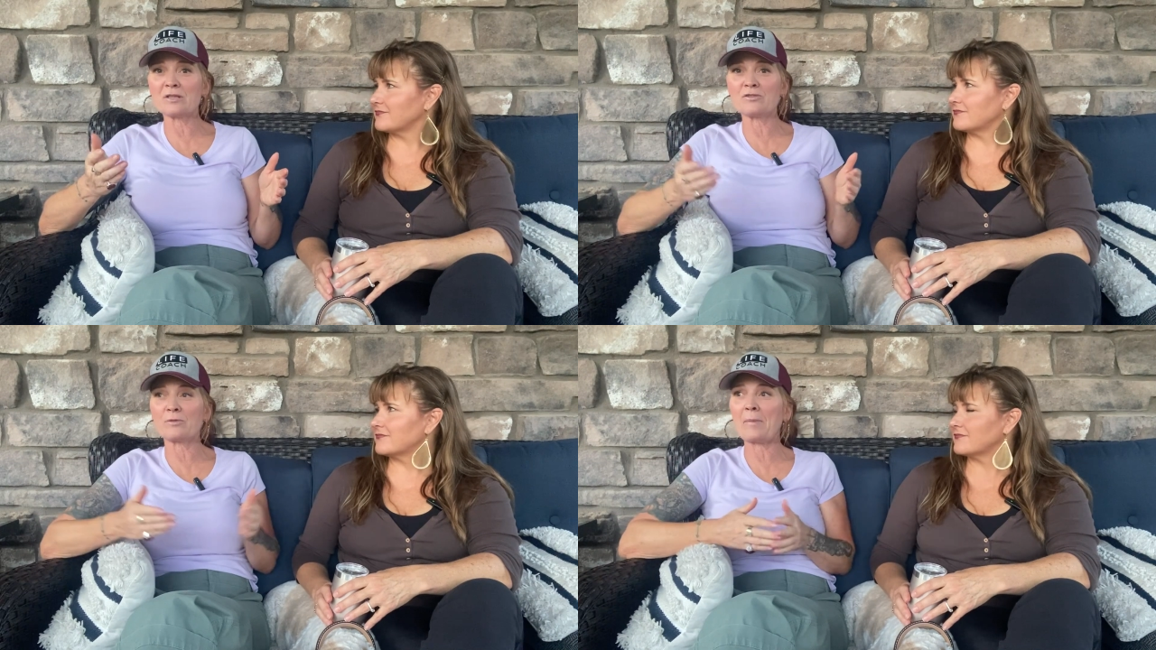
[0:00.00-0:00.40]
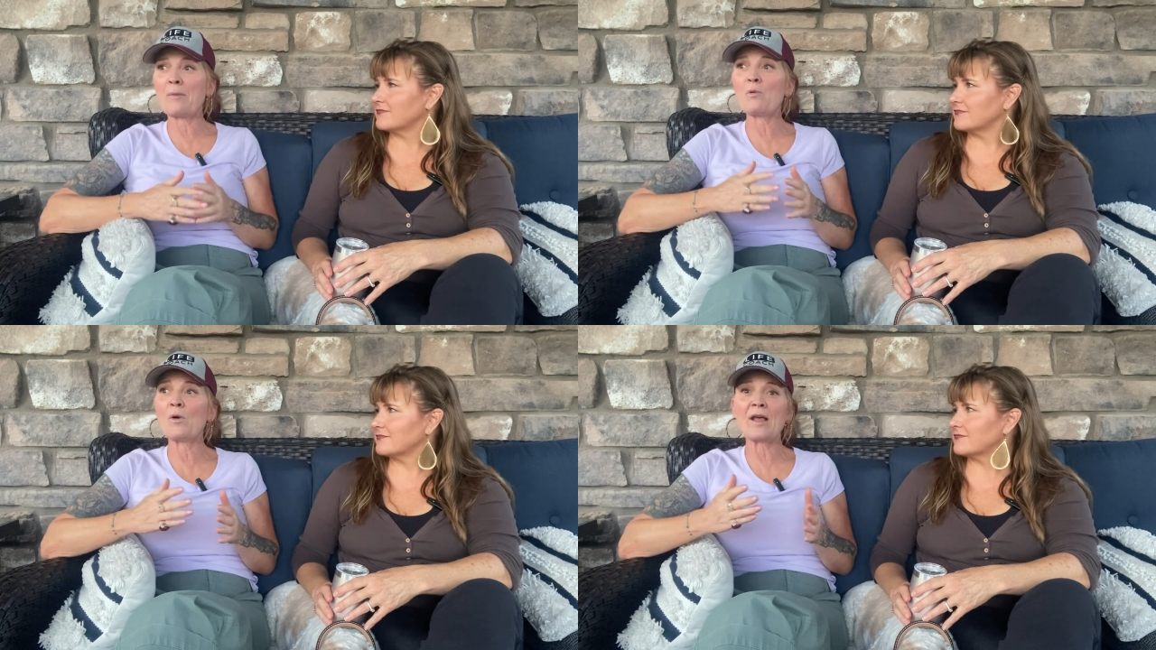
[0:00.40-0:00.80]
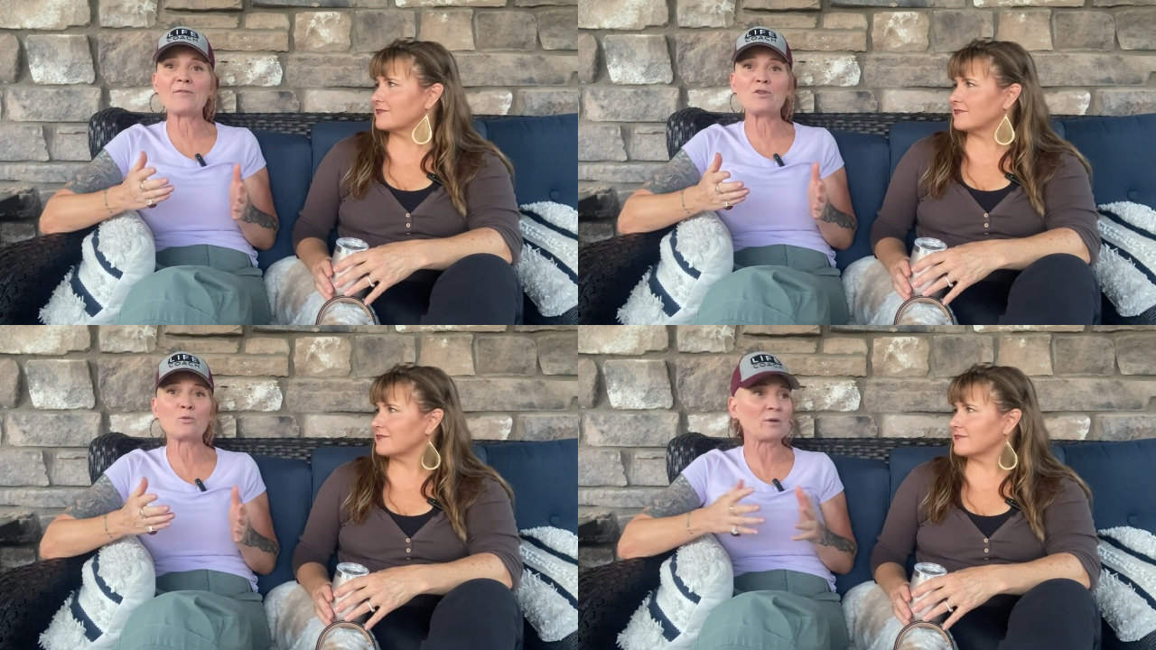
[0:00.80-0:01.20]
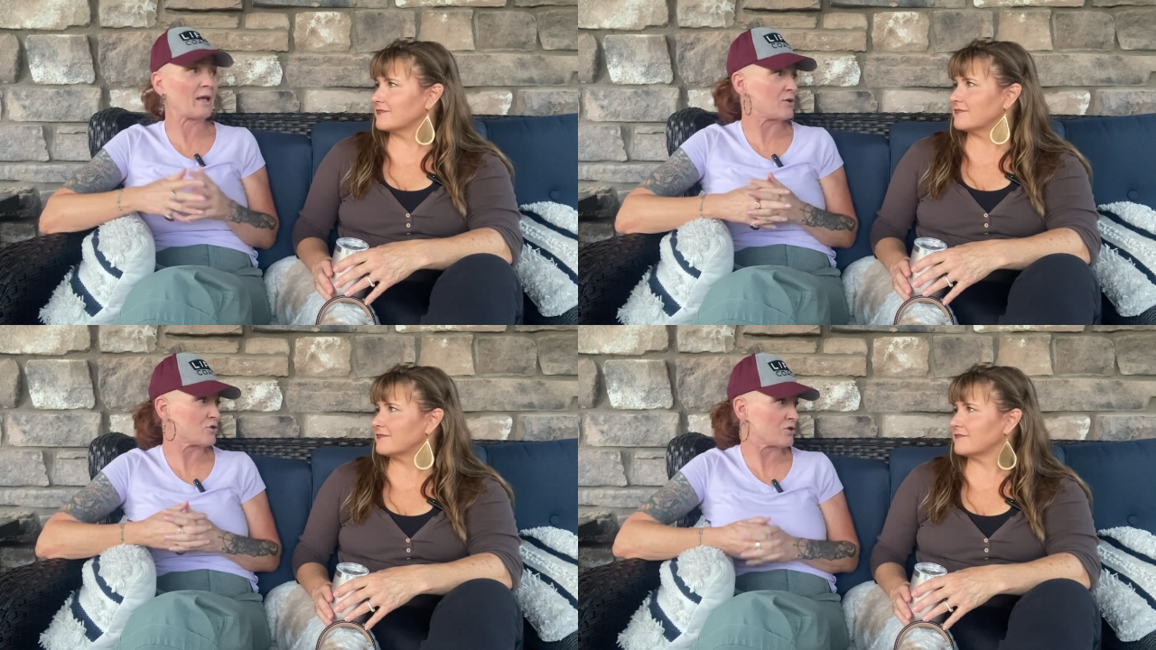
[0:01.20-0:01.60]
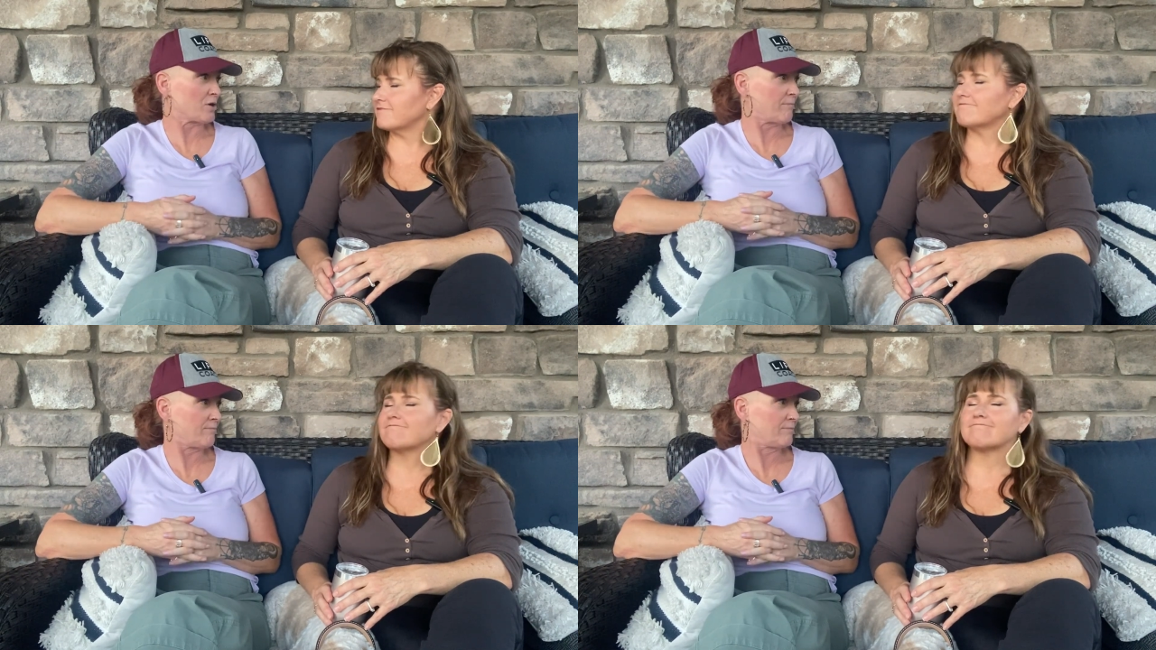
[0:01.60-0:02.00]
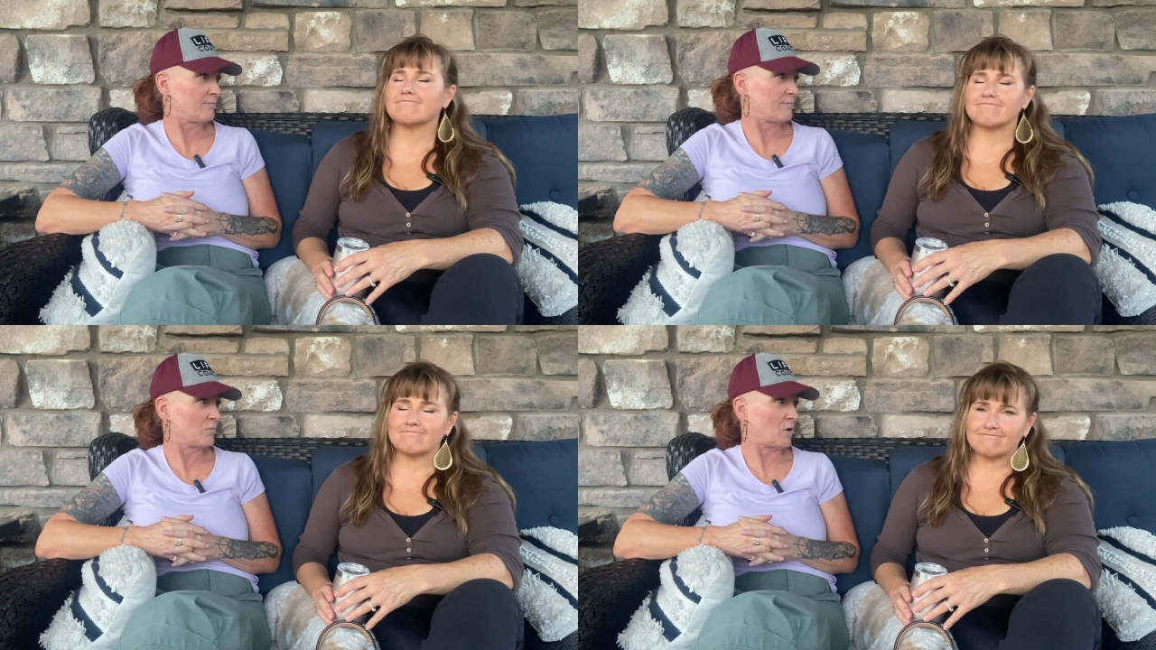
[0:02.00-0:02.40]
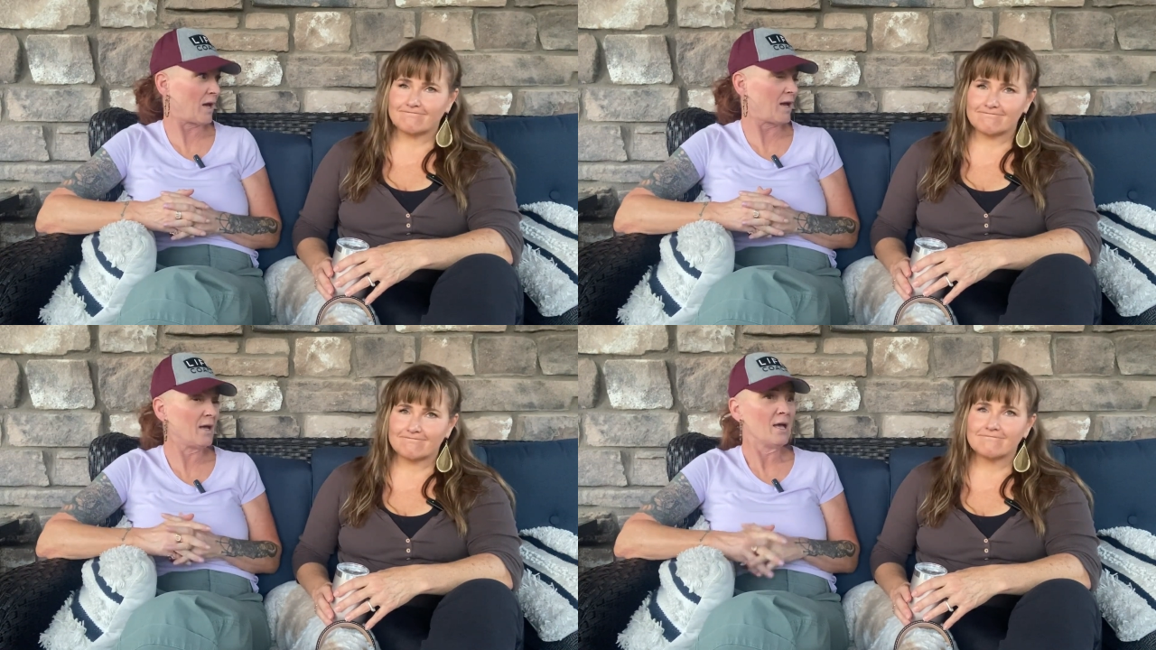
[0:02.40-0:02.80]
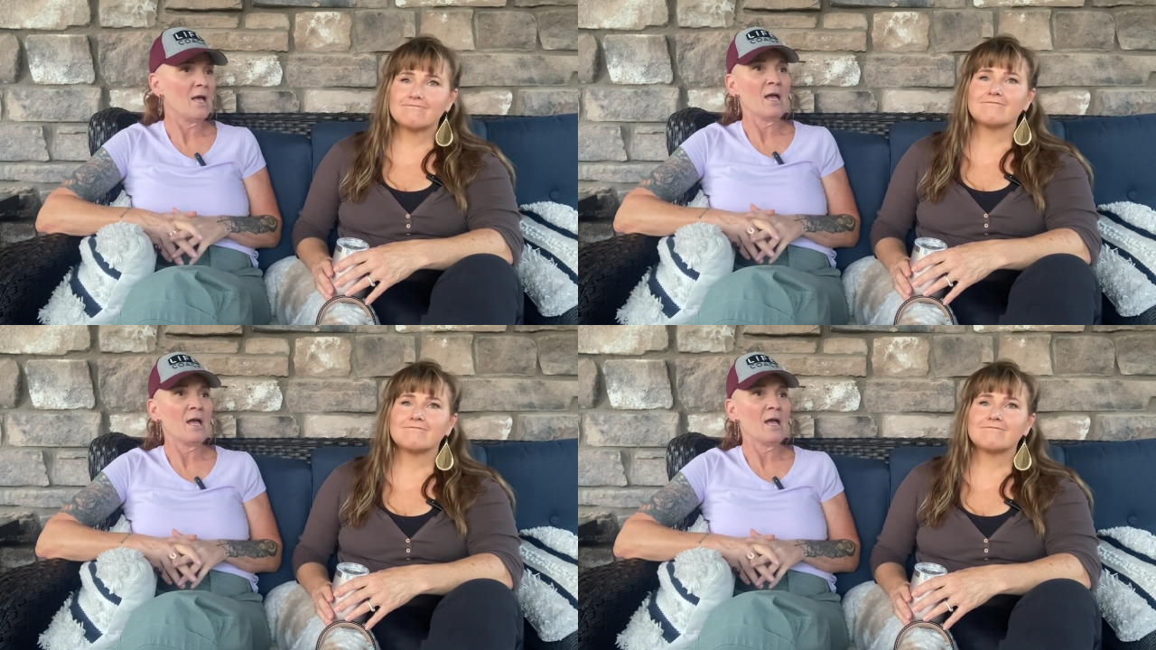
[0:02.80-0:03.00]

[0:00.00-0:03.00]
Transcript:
Speaker 1: situations. Maybe we want to have a new relationship. Mm. Okay.